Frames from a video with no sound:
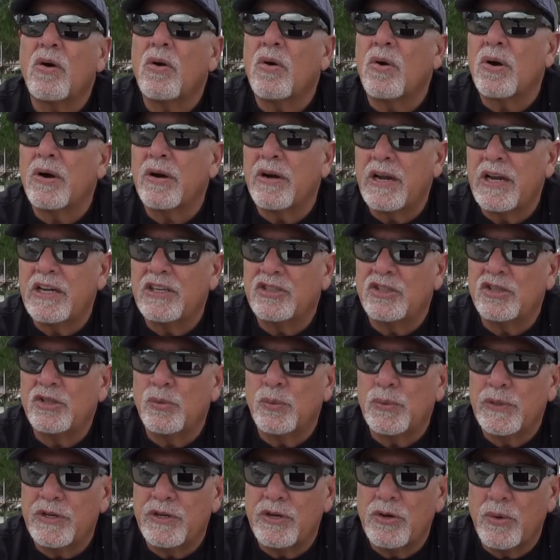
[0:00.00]
or as you
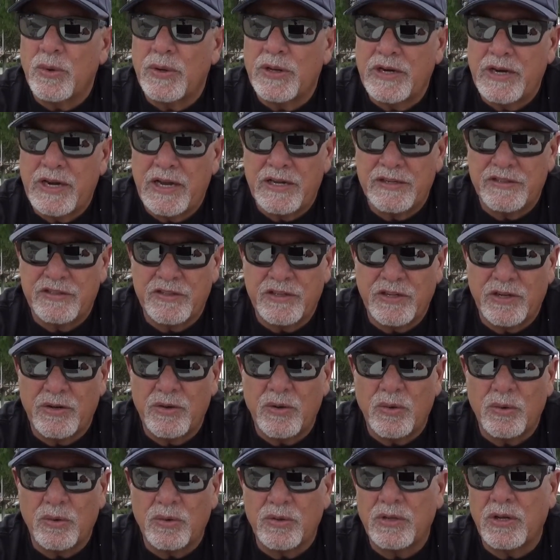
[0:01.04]
would know it as the
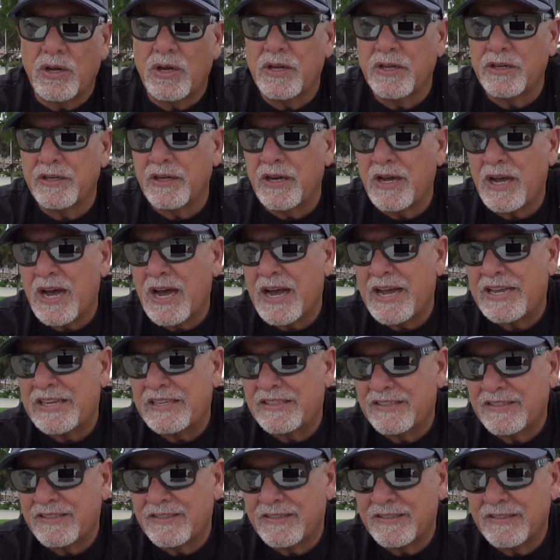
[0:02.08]
Golan
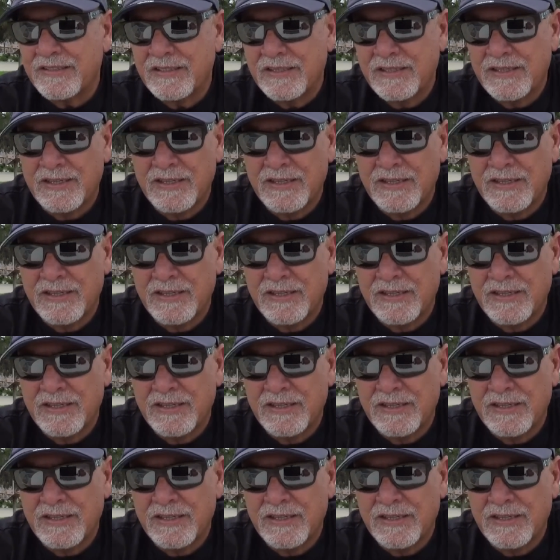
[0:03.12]
Heights.